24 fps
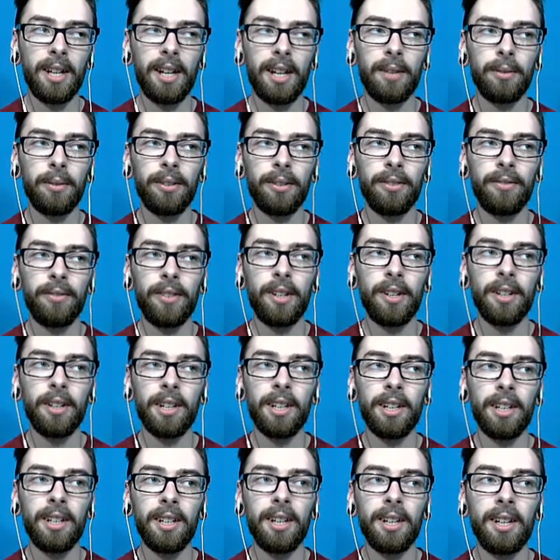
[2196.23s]
Was it
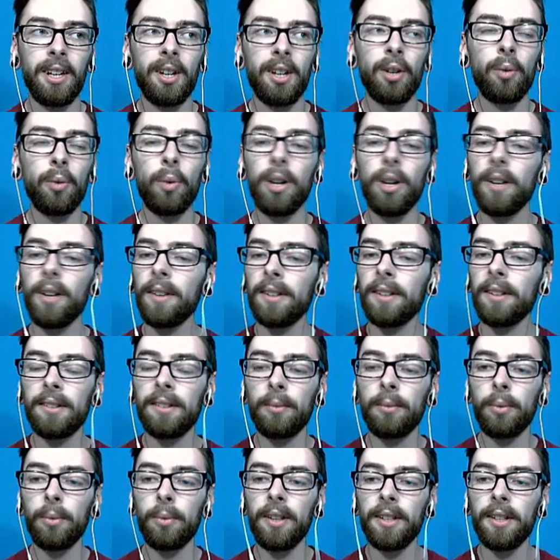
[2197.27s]
Fianga? One of the
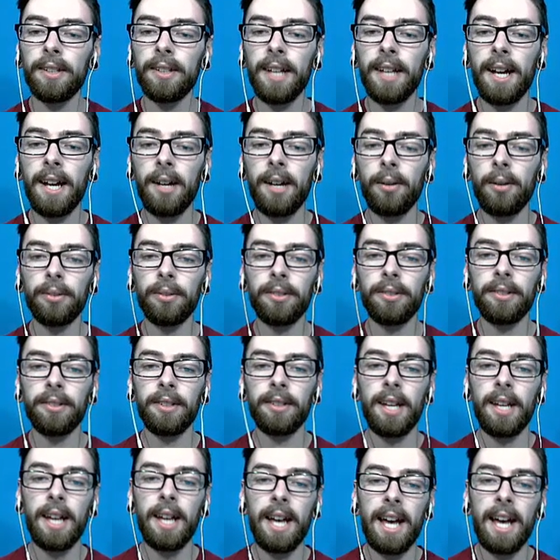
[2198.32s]
one of the towns
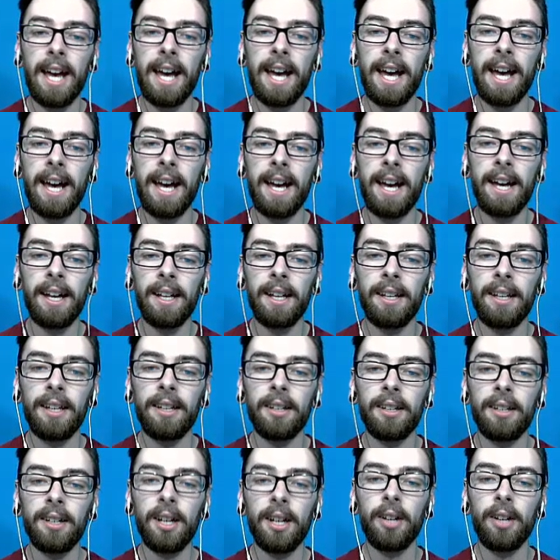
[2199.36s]
had
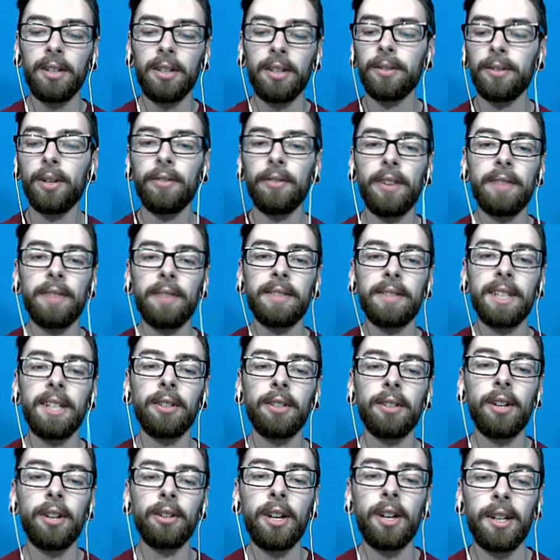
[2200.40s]
I don't even know if I have to
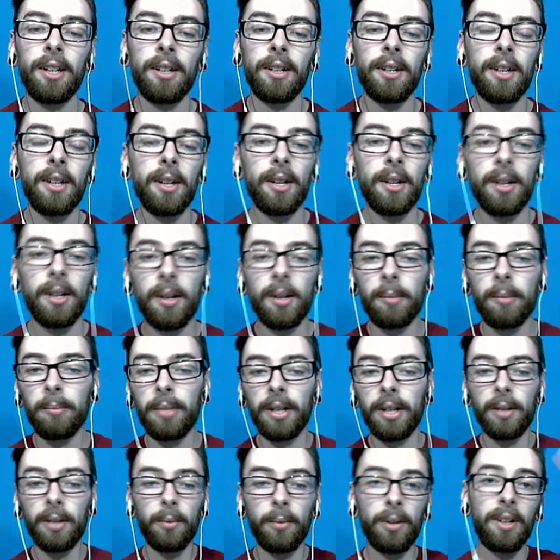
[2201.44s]
heal or not,
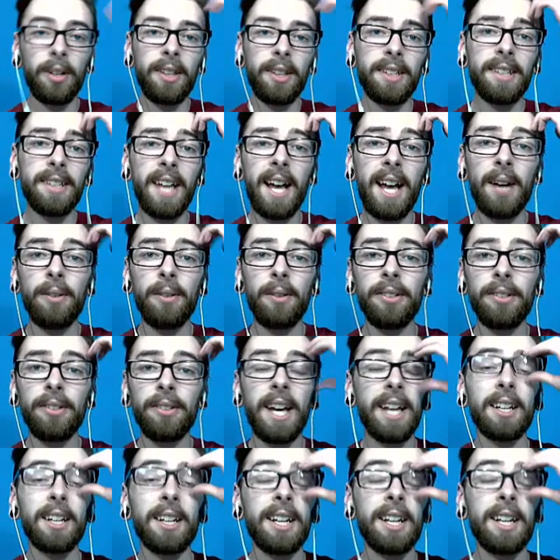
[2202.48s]
but one of the towns
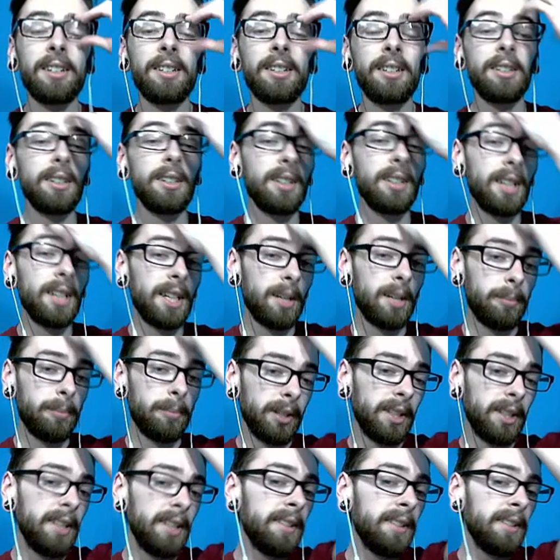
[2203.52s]
had a like a
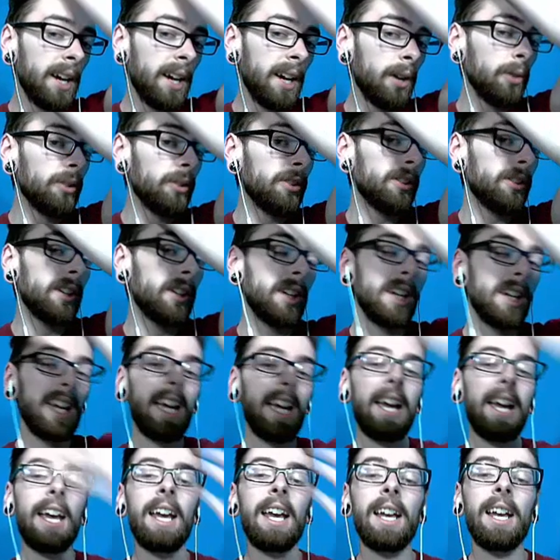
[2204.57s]
police house,
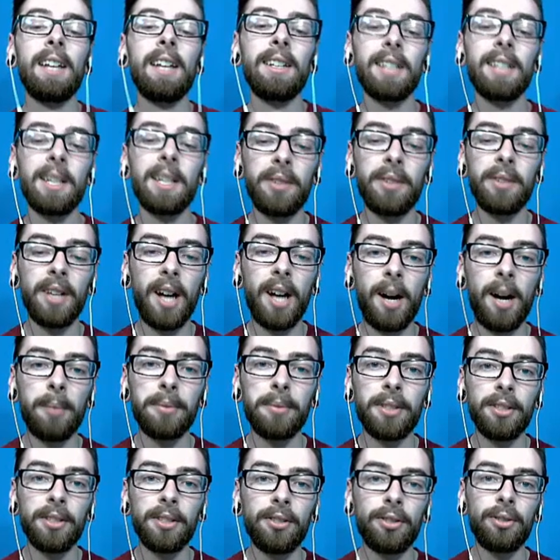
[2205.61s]
and it gave you the
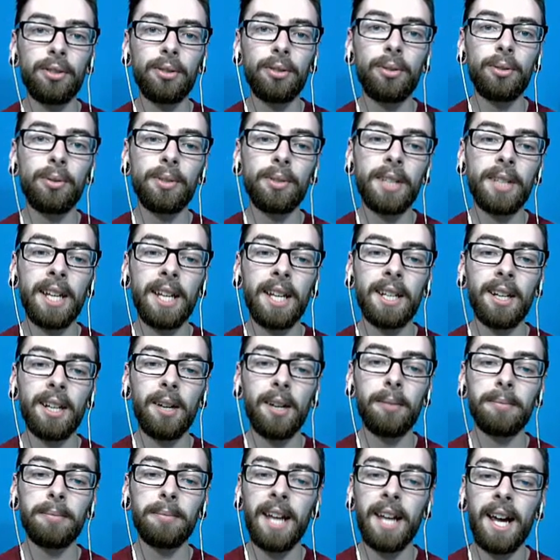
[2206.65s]
option to take
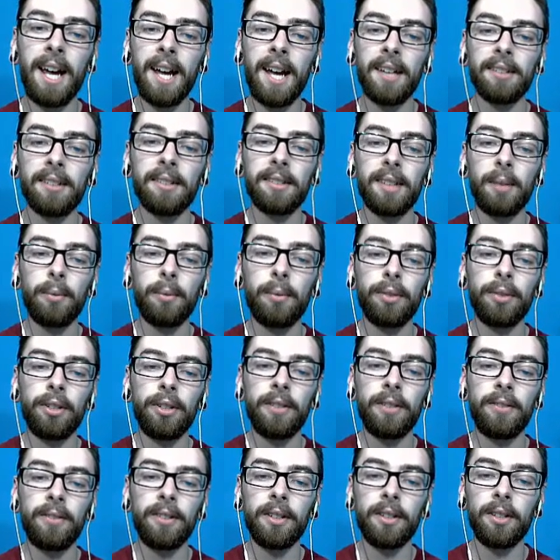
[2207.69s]
up tasks. I wonder
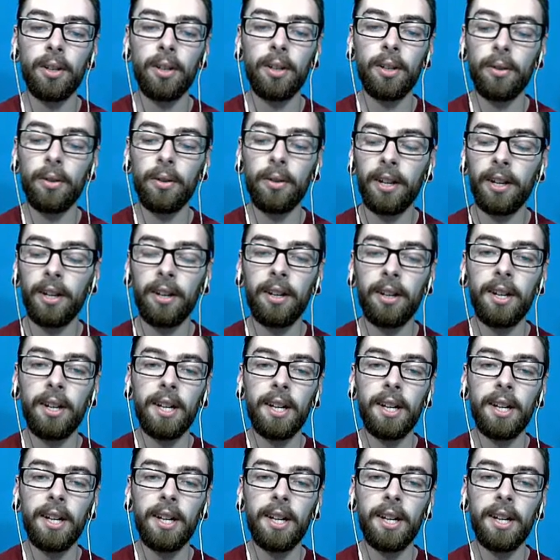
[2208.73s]
if you can go there,